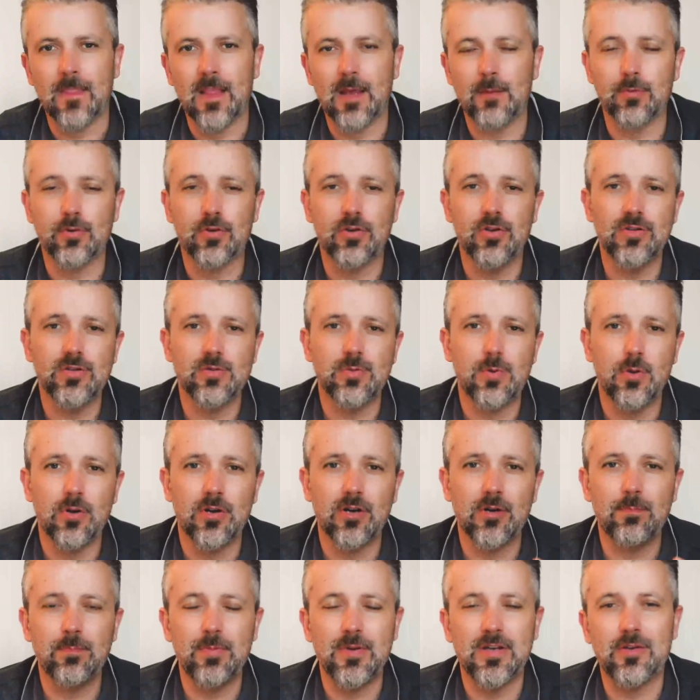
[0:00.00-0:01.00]
And because we
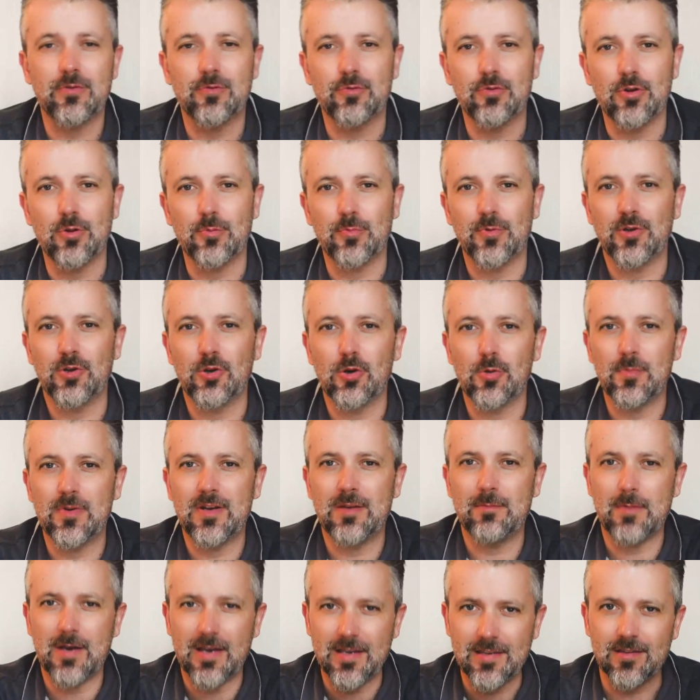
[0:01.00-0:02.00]
were a big group, we
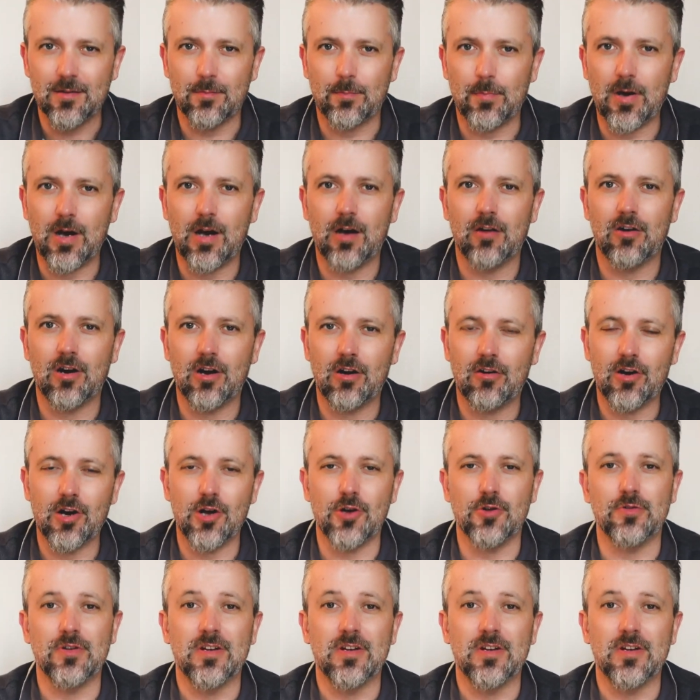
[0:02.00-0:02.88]
normally made the bar our own.